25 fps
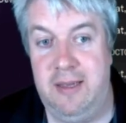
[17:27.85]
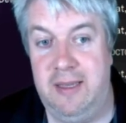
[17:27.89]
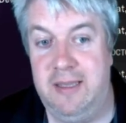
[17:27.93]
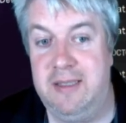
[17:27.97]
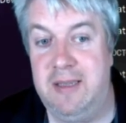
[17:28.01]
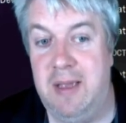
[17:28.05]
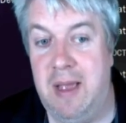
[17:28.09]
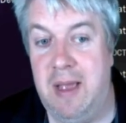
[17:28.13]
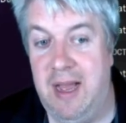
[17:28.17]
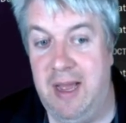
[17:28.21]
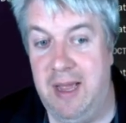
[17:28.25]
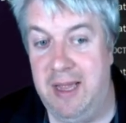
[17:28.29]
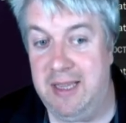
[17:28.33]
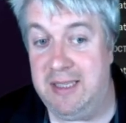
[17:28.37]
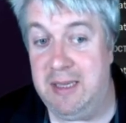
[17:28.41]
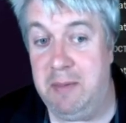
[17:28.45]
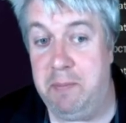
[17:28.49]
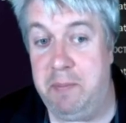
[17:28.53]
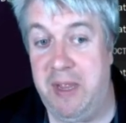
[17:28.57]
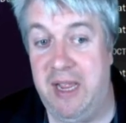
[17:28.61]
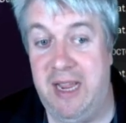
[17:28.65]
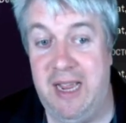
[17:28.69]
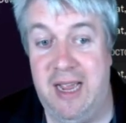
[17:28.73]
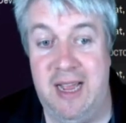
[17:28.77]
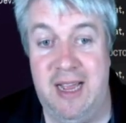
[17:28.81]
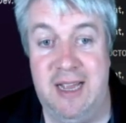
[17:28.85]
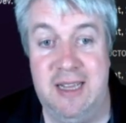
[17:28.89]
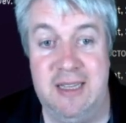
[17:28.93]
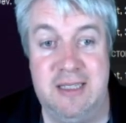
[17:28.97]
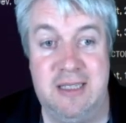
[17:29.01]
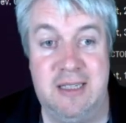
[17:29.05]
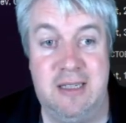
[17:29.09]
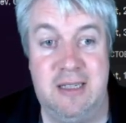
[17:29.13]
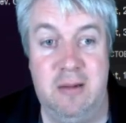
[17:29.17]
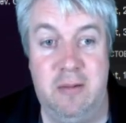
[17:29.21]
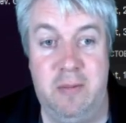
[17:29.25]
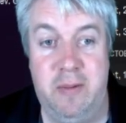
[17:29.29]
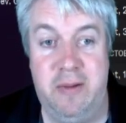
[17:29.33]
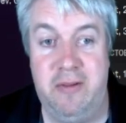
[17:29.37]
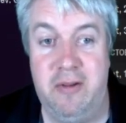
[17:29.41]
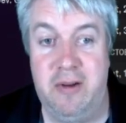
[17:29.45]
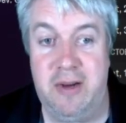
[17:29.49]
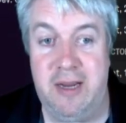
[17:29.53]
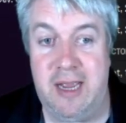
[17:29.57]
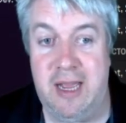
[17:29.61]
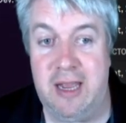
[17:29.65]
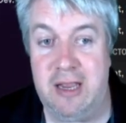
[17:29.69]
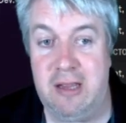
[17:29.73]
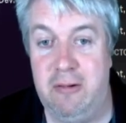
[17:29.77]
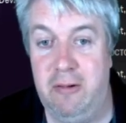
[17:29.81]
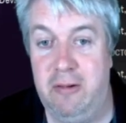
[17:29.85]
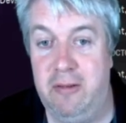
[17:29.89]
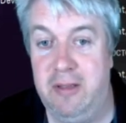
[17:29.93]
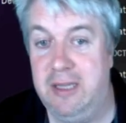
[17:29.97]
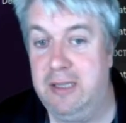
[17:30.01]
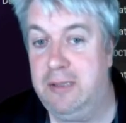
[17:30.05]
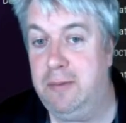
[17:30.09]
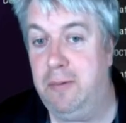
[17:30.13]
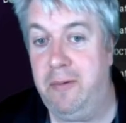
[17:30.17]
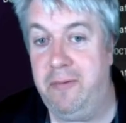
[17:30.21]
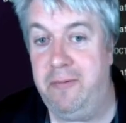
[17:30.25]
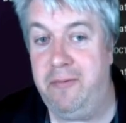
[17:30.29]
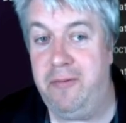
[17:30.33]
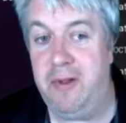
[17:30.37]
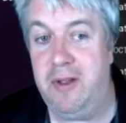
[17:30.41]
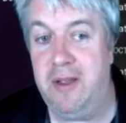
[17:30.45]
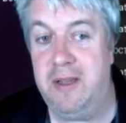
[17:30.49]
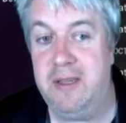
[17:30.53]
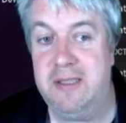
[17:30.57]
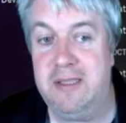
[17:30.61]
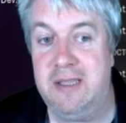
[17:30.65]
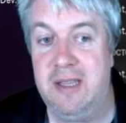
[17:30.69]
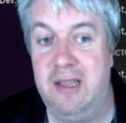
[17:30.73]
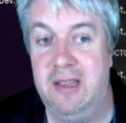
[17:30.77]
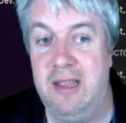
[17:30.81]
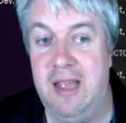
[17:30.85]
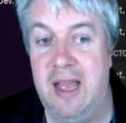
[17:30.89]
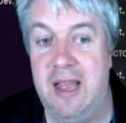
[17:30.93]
It's a big ask. We've got to get through this one first,